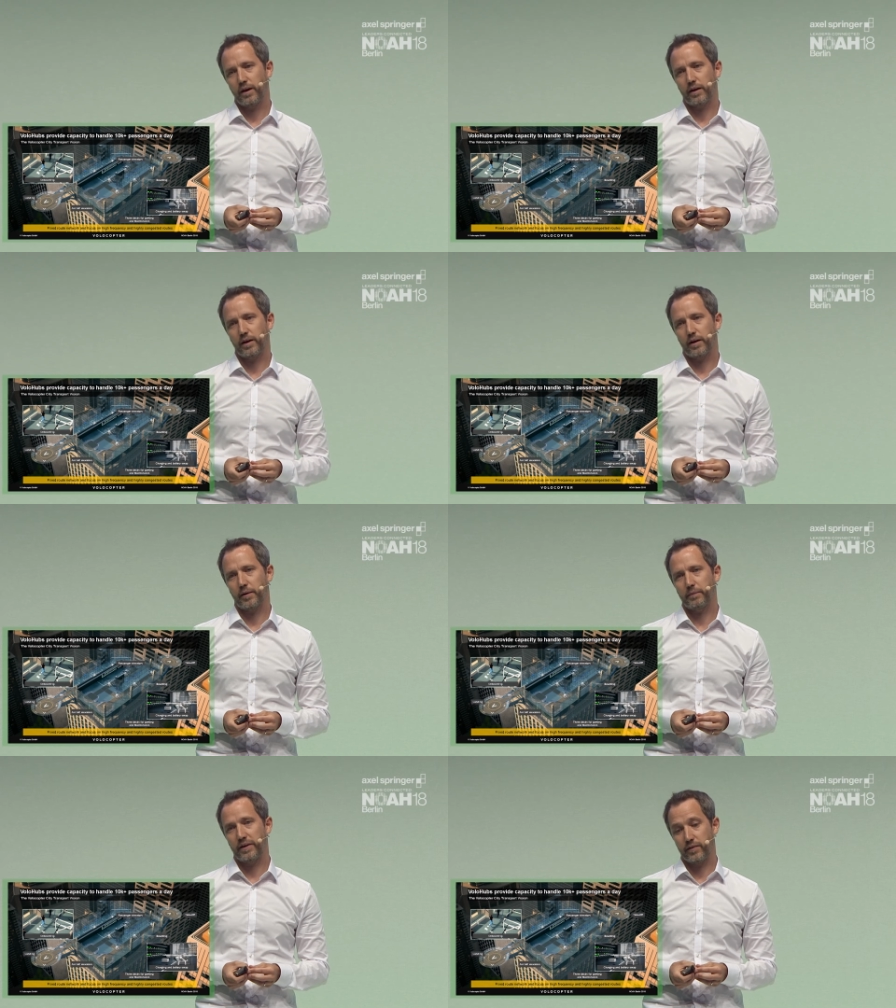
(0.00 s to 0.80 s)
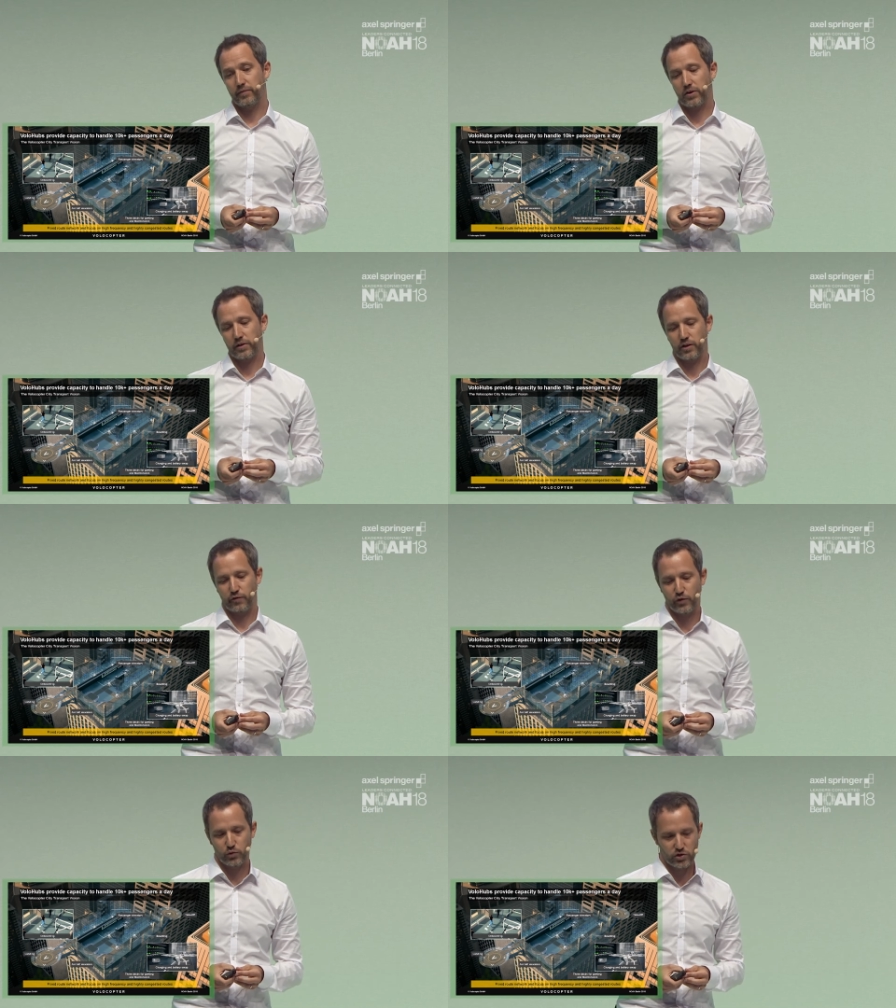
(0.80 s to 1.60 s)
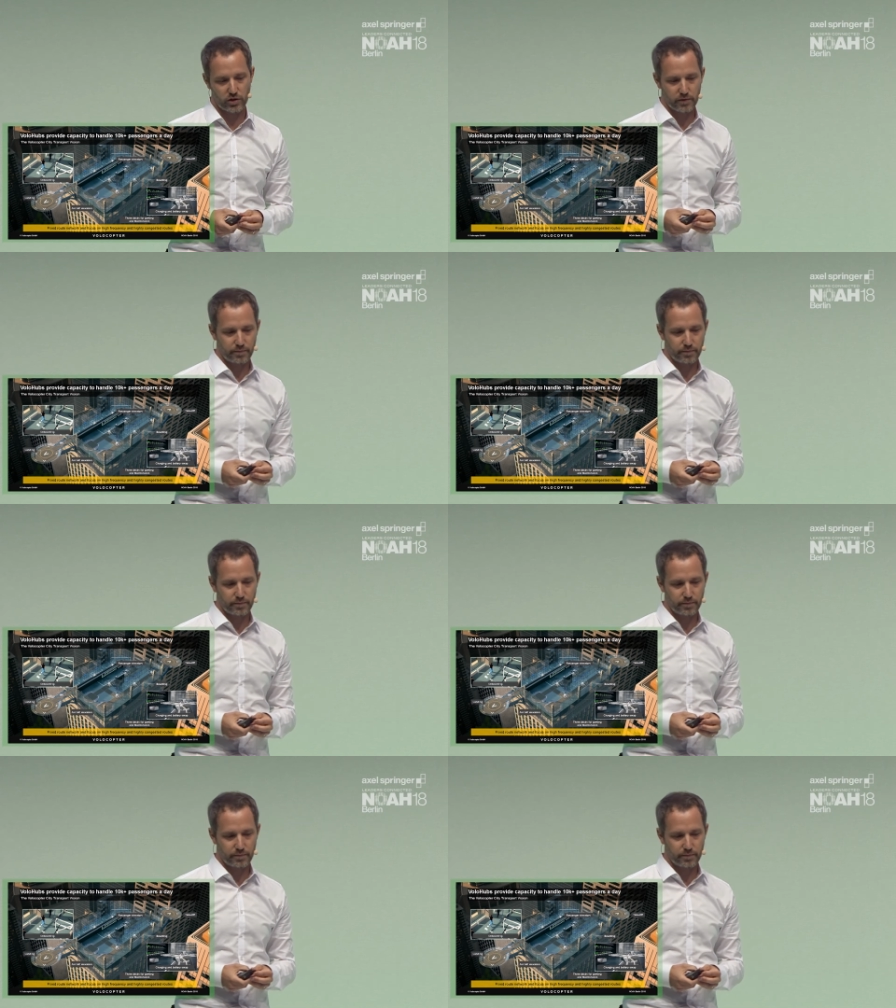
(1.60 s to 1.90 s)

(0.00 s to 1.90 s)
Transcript: um, in the very near future.